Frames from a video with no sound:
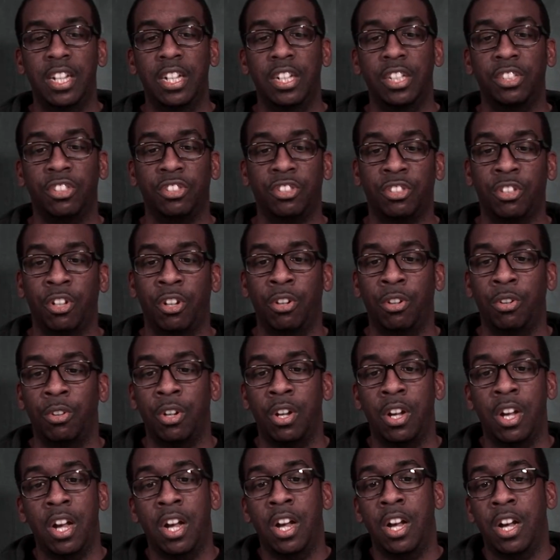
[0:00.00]
So
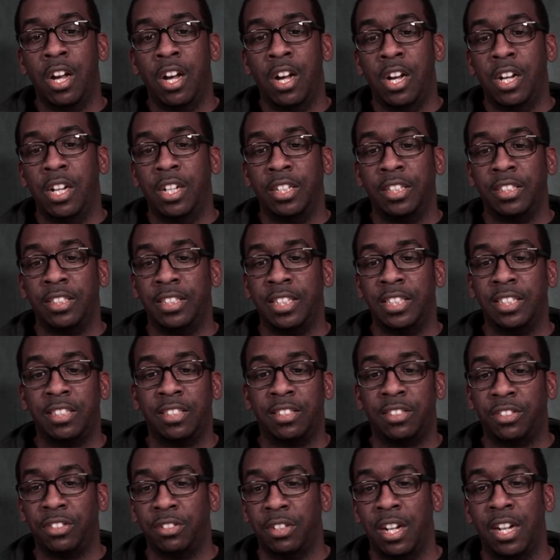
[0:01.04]

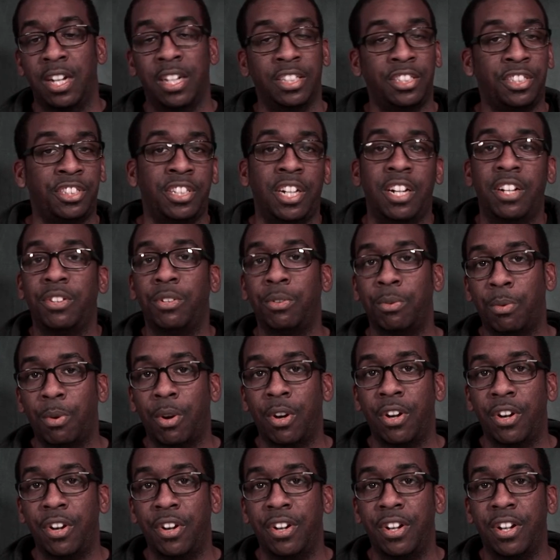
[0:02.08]
just uh, share the
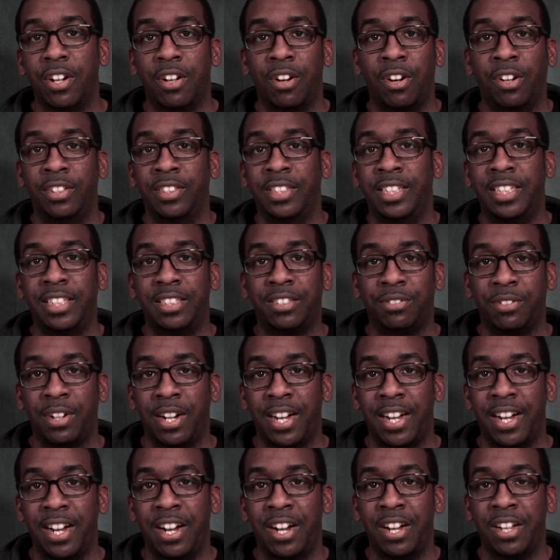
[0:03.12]
word on this right
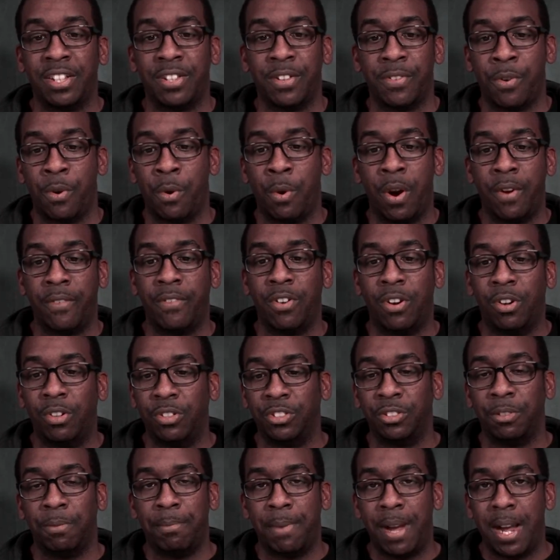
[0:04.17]
here. Whoever owns a
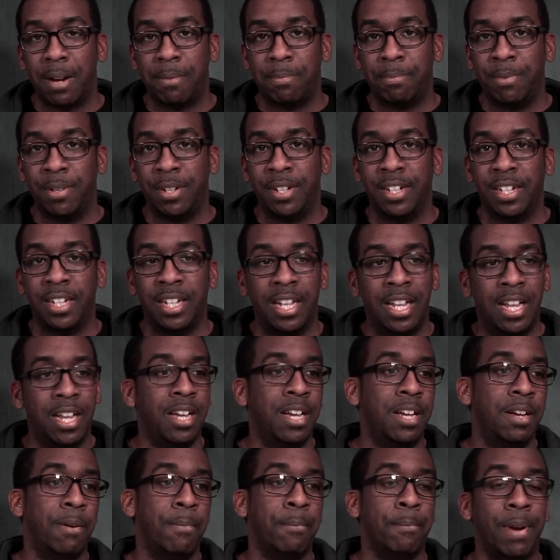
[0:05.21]
MacBook,
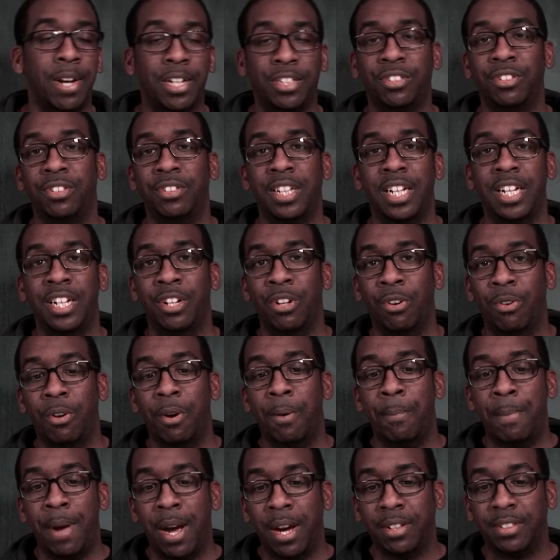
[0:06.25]
make sure they know
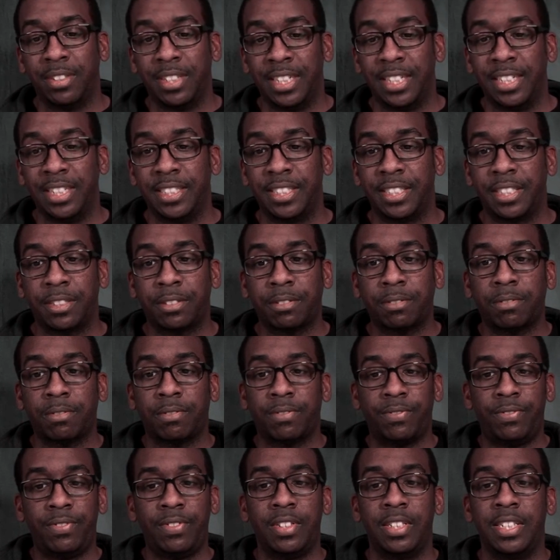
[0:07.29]
about this
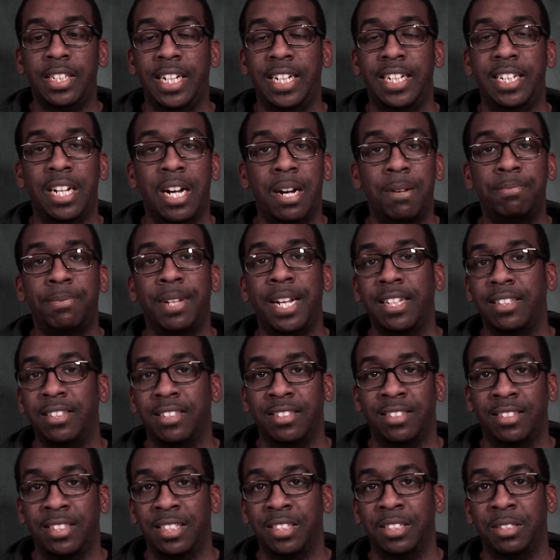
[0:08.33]
and update the
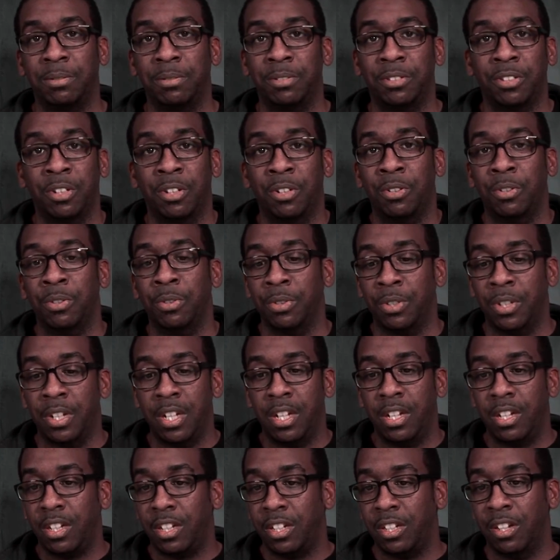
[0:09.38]
system so
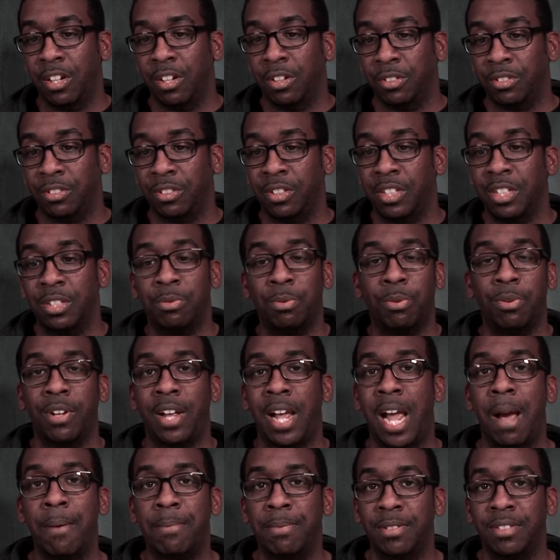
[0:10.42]
you know so this won't
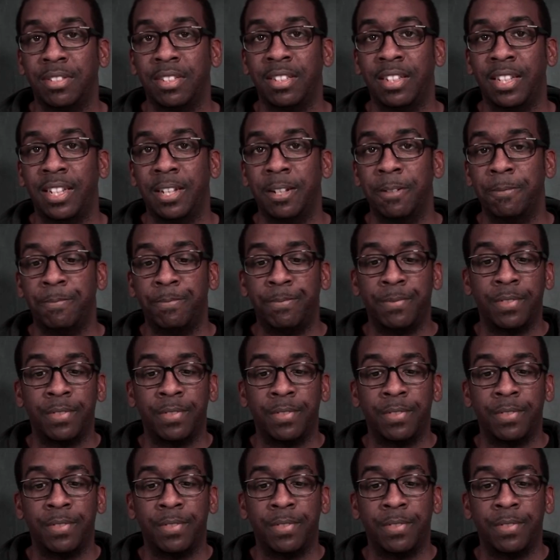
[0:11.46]
happen to them.